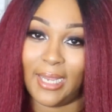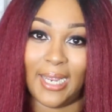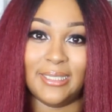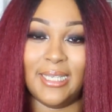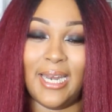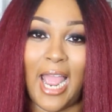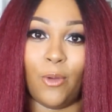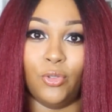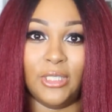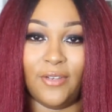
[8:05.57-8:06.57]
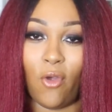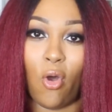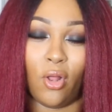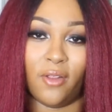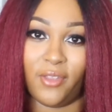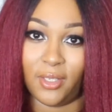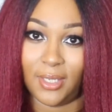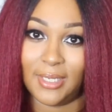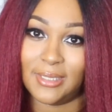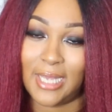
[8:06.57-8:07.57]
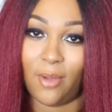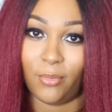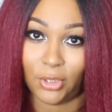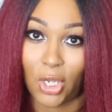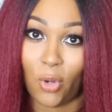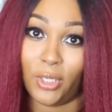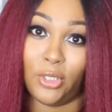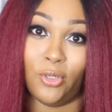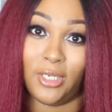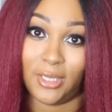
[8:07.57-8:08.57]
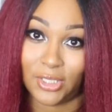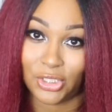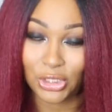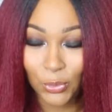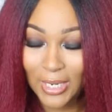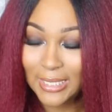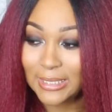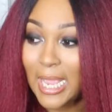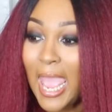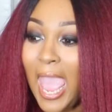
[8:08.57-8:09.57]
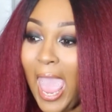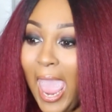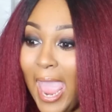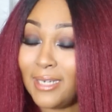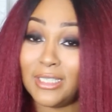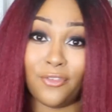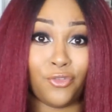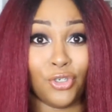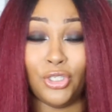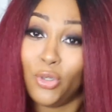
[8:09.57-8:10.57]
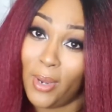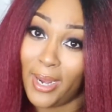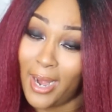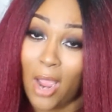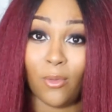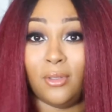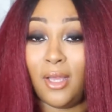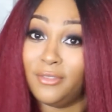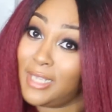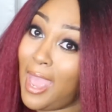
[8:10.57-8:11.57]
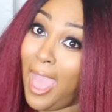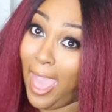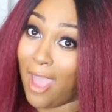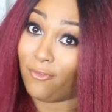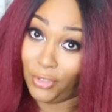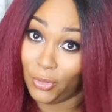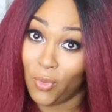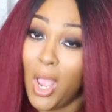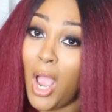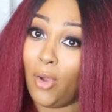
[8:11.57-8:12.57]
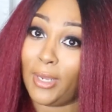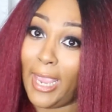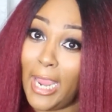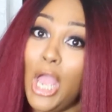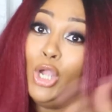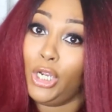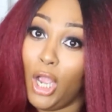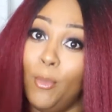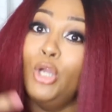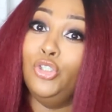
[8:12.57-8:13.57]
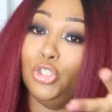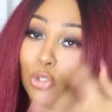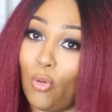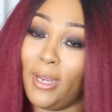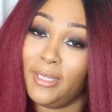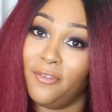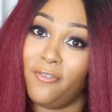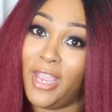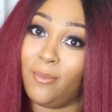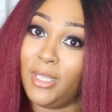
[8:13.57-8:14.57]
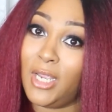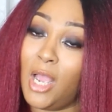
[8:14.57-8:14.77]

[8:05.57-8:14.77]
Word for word: Like I said, I will leave all of their links down below, including this unit. And if you're new here, I would love to have you, okay? Come join the family.